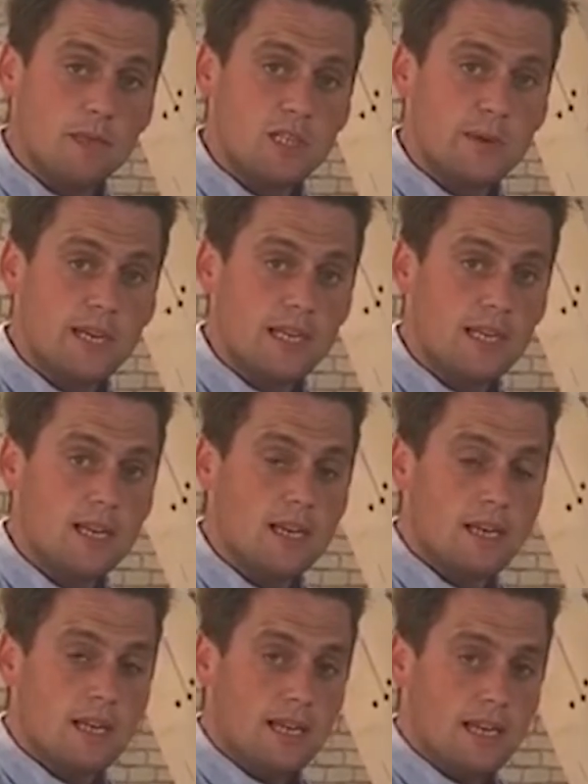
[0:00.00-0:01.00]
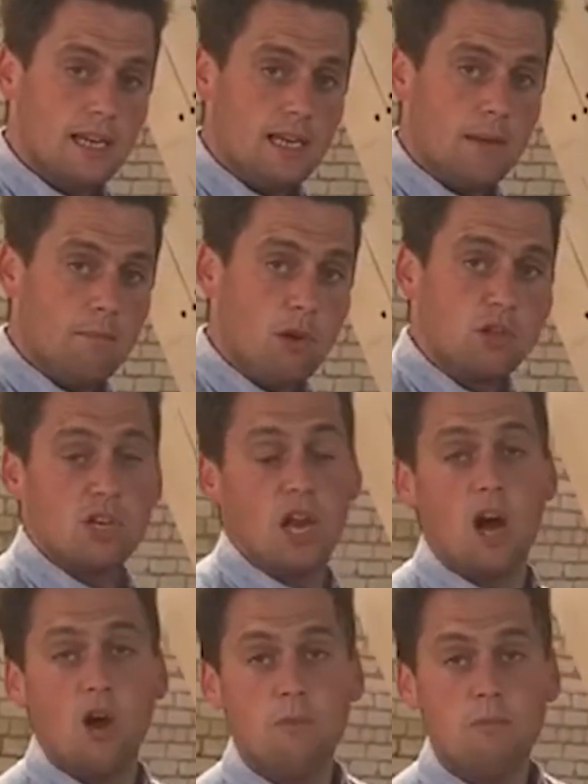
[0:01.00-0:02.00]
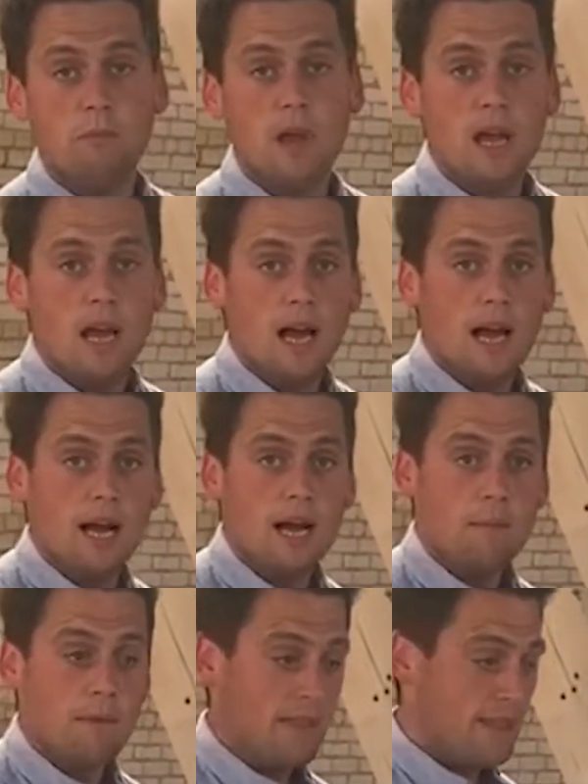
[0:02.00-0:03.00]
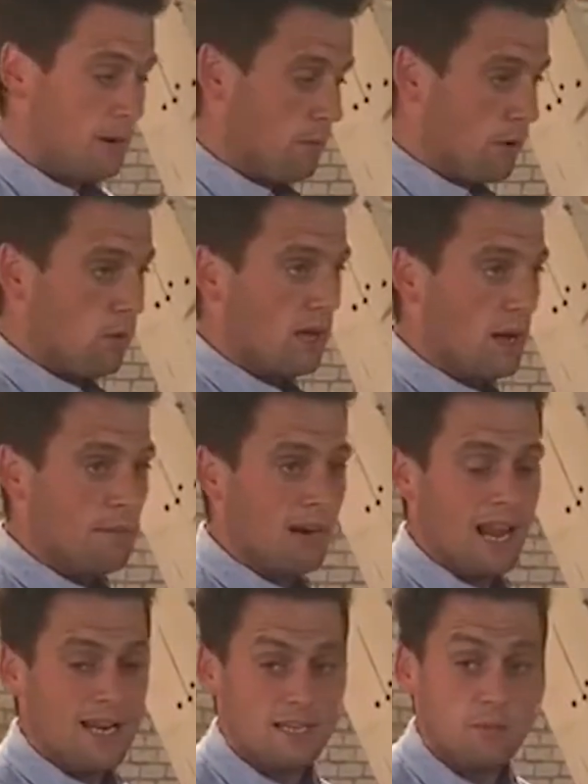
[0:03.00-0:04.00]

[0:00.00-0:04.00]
between the modular home, and then it would all come cladded.